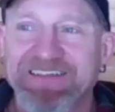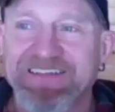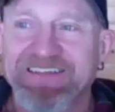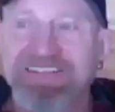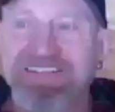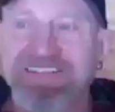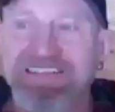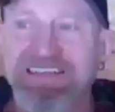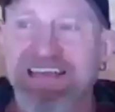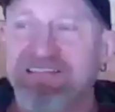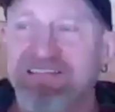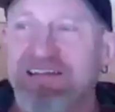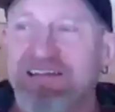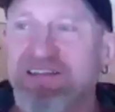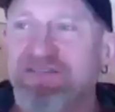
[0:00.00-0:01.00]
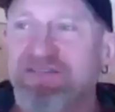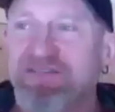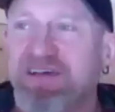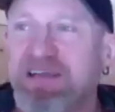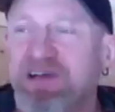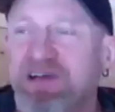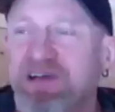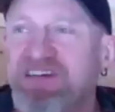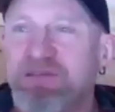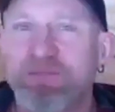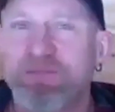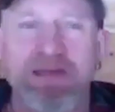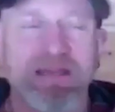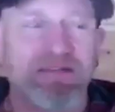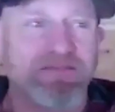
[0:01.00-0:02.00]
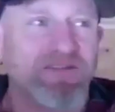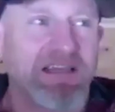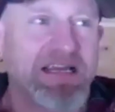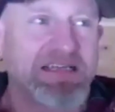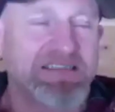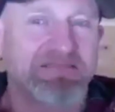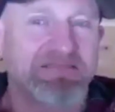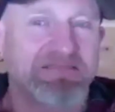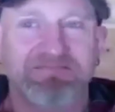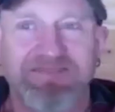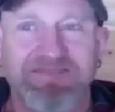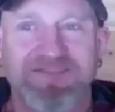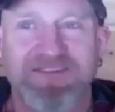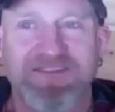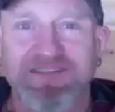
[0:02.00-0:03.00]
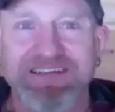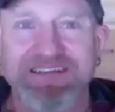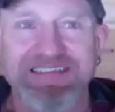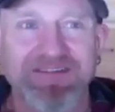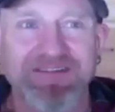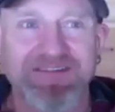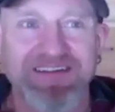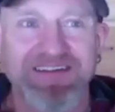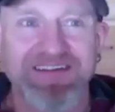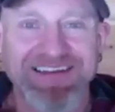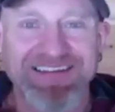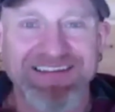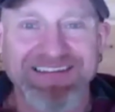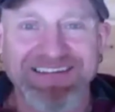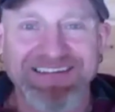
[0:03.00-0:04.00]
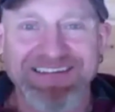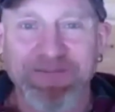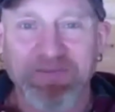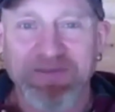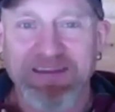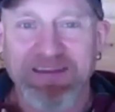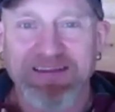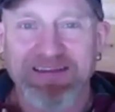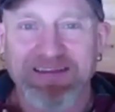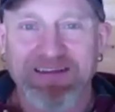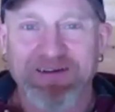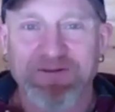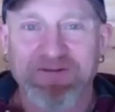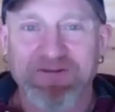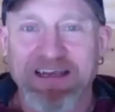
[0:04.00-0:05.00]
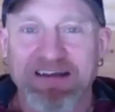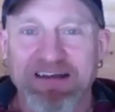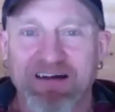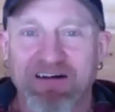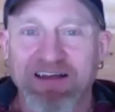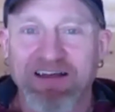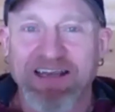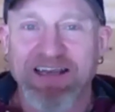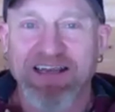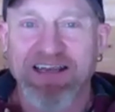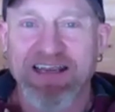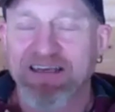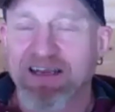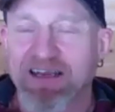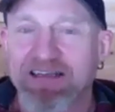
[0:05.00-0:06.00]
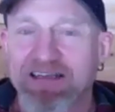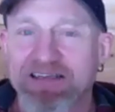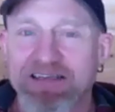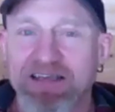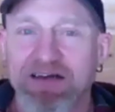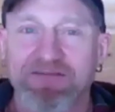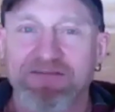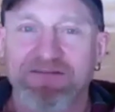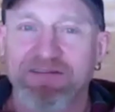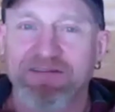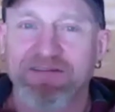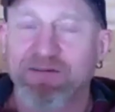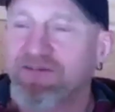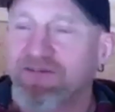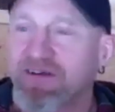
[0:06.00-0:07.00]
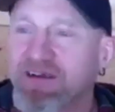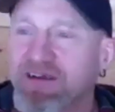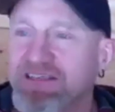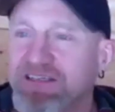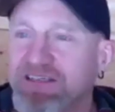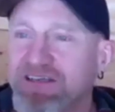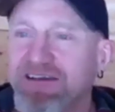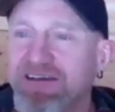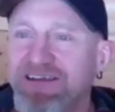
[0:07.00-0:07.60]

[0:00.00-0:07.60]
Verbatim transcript: there in his fucking bedroom he's been in for the last 57 years. All fucking high tech internet stuff, all the fucking st-